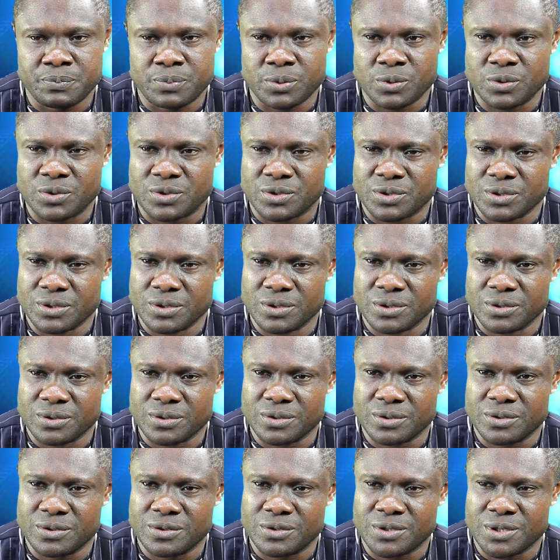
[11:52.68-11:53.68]
put
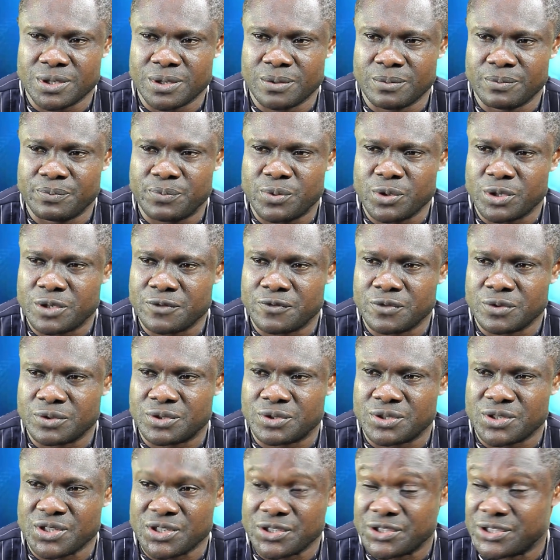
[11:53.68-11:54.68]
some beautiful
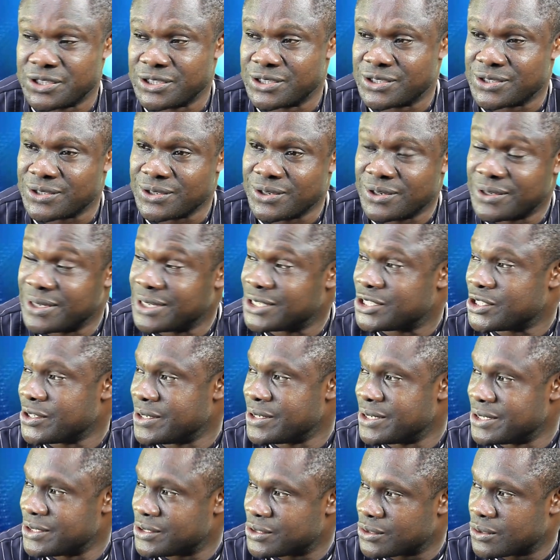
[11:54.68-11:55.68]
touches on the
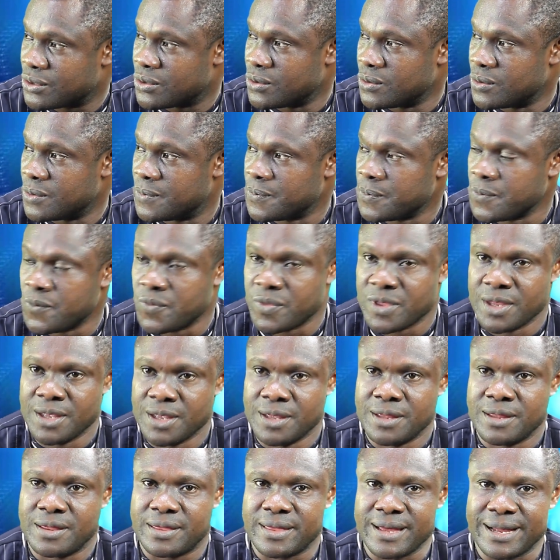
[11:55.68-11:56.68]
training school.
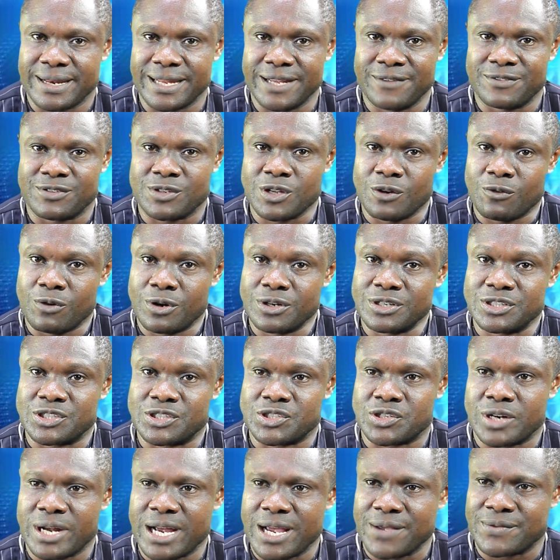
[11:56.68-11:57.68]
That if someone
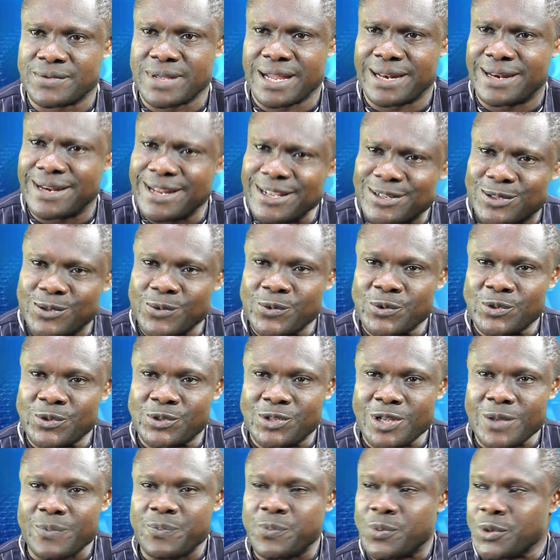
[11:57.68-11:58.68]
drives, at least you will
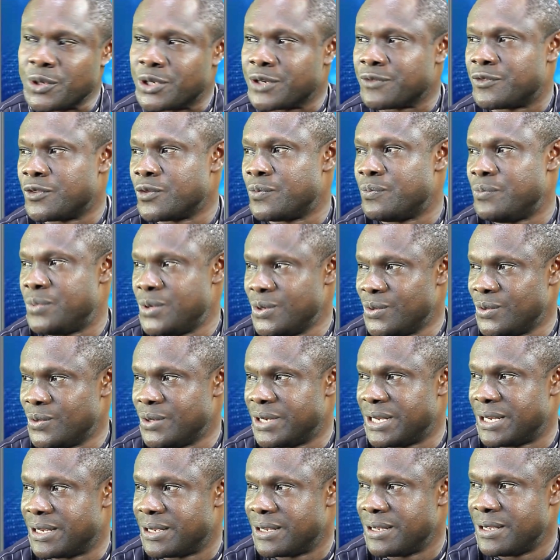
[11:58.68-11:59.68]
see a beautiful
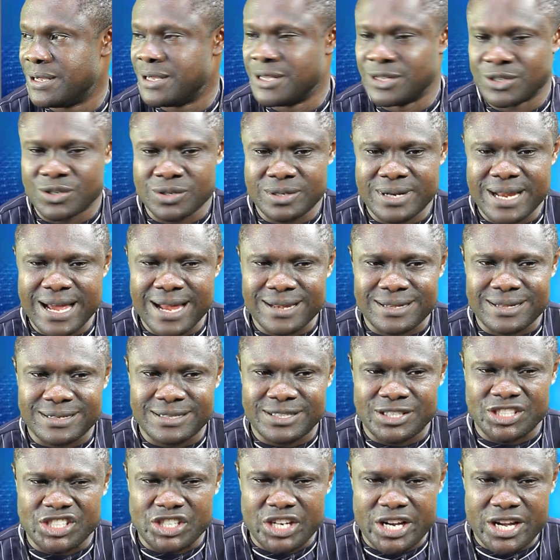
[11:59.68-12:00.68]
building. So that
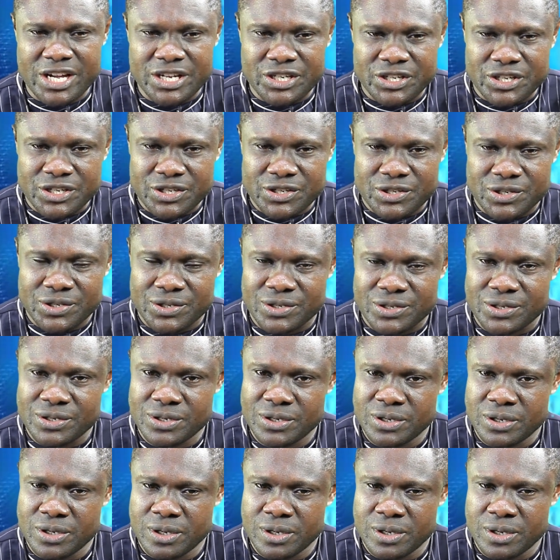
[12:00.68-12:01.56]
changes